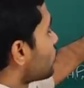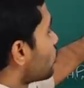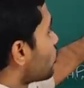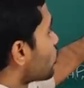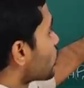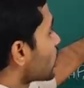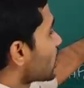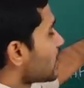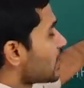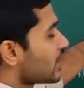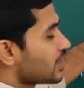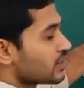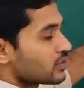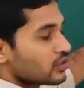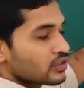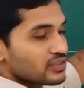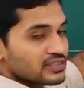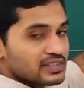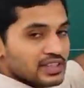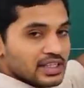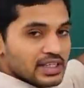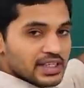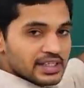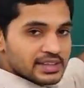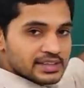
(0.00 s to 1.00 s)
focal length
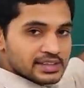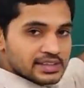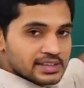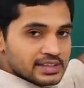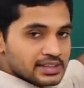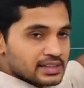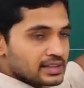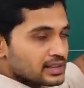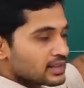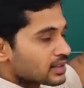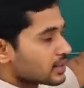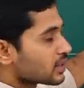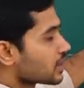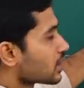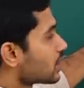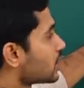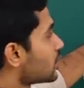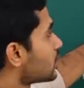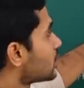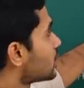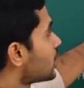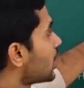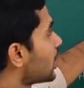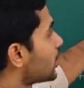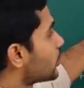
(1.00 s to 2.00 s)
of the lens
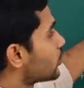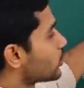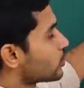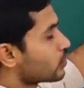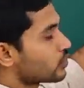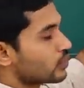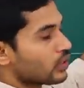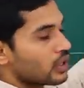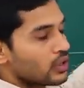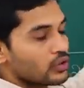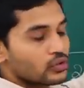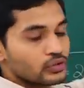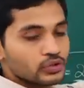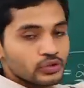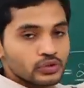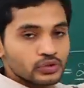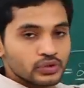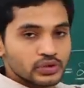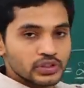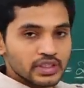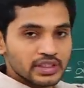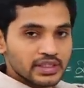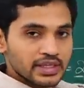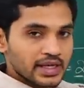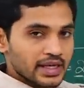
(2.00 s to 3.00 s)
clear I know how to do
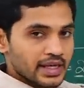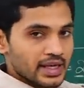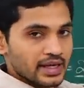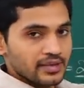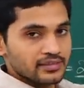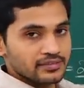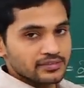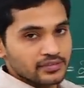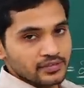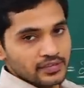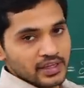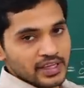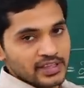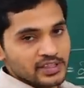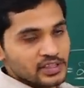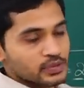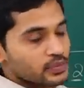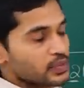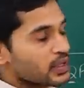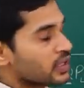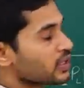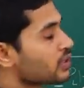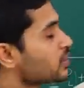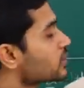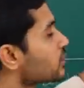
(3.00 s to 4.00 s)
that I have lens
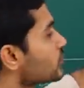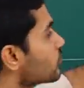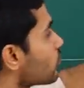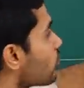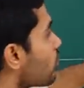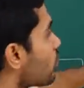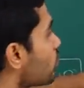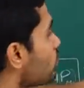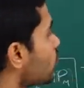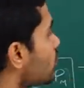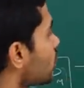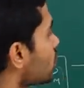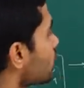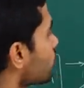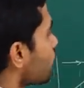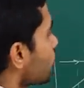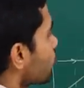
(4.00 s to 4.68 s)
makers formula